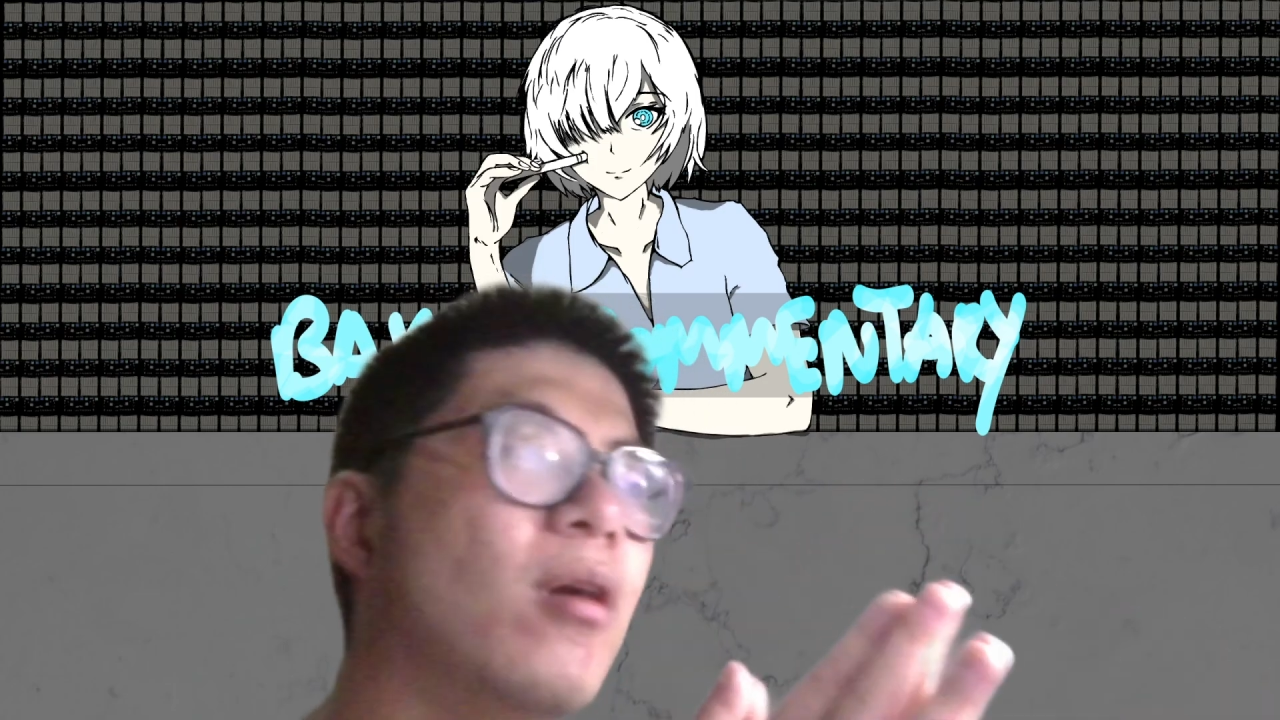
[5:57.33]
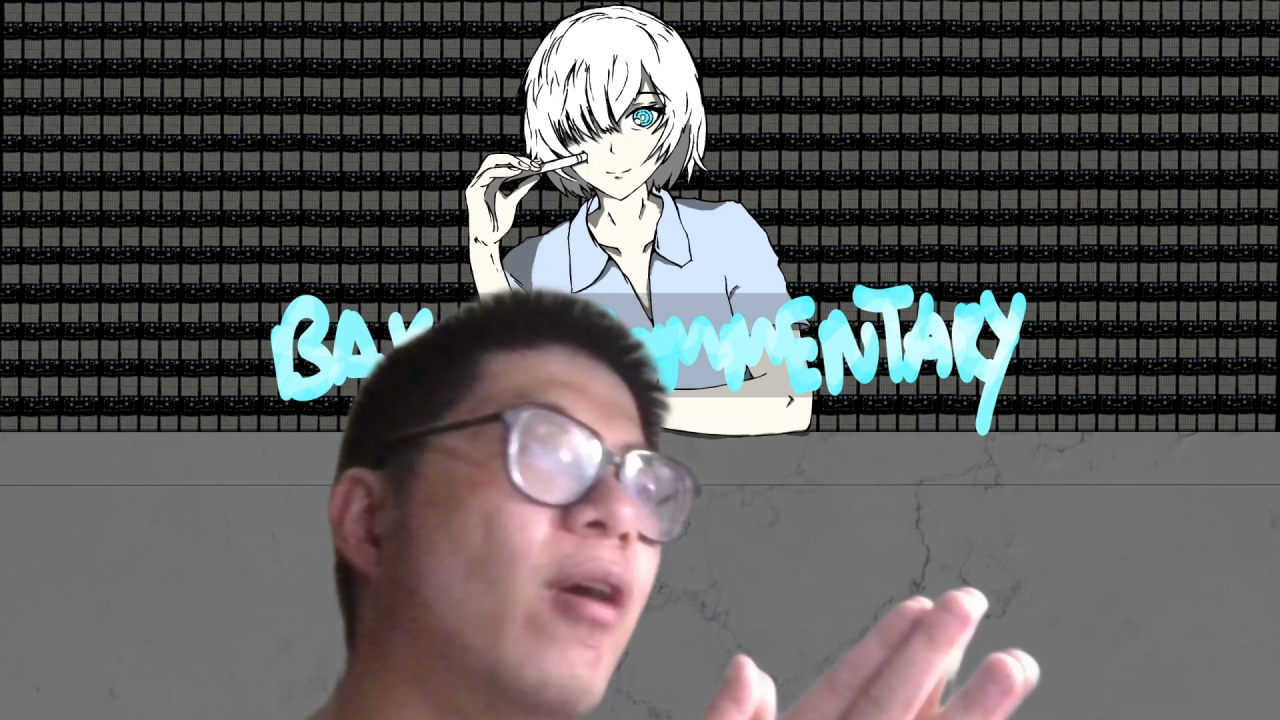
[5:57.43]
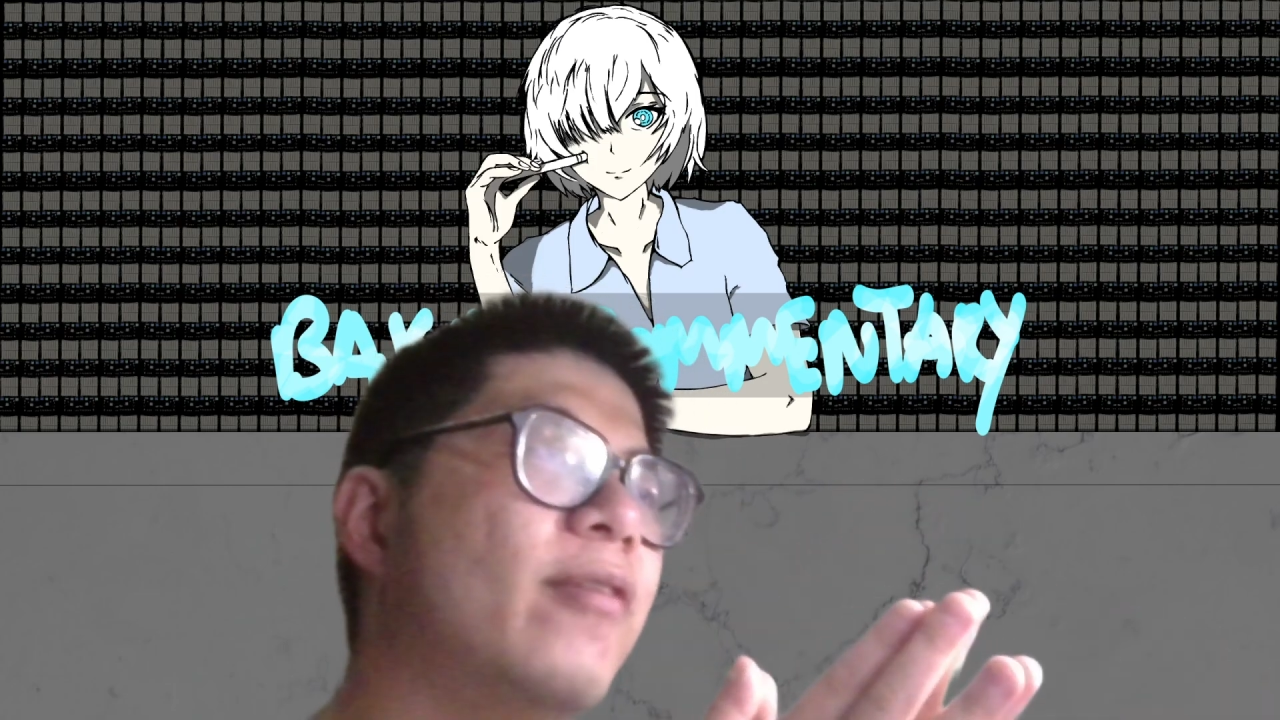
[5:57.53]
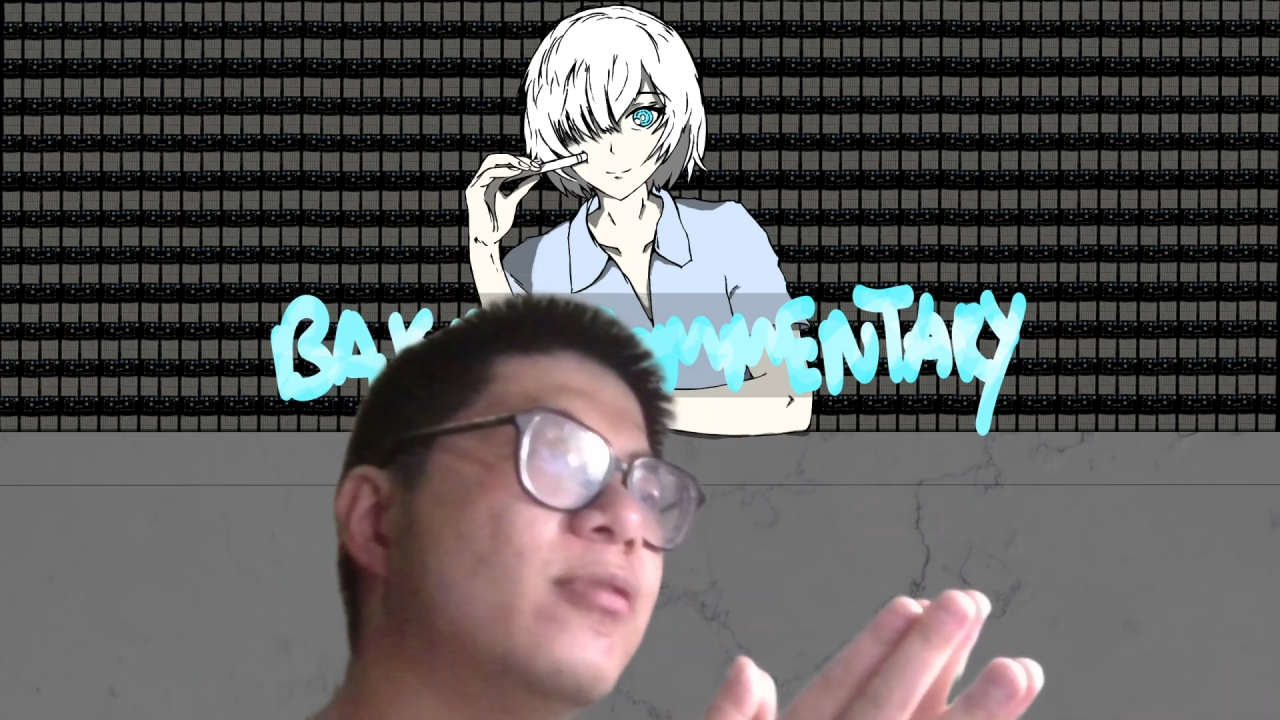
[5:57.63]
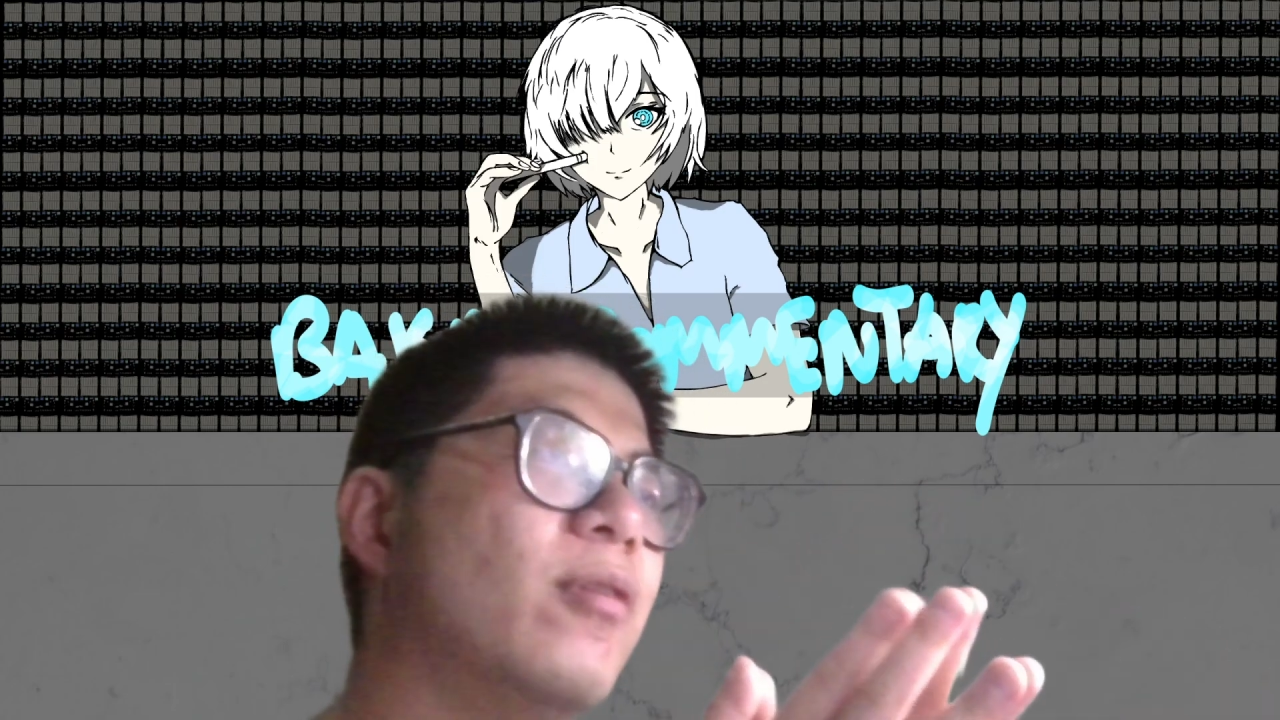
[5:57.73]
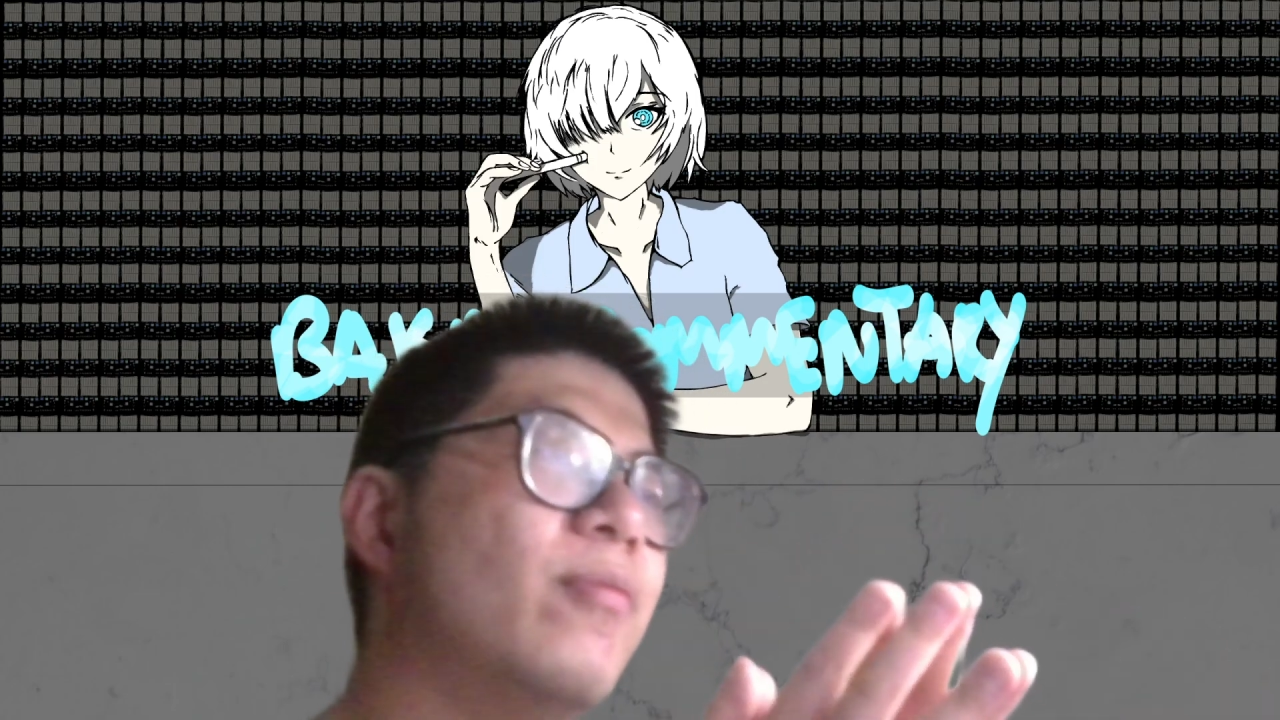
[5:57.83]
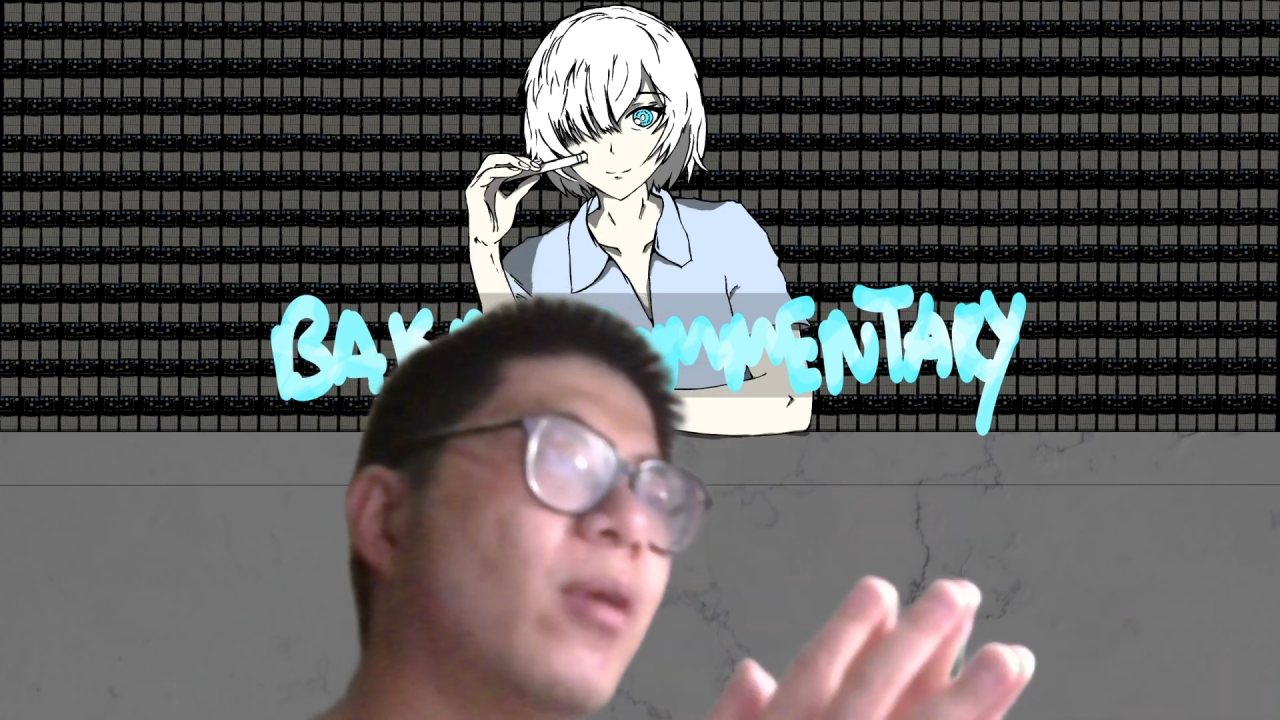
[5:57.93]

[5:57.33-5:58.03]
as of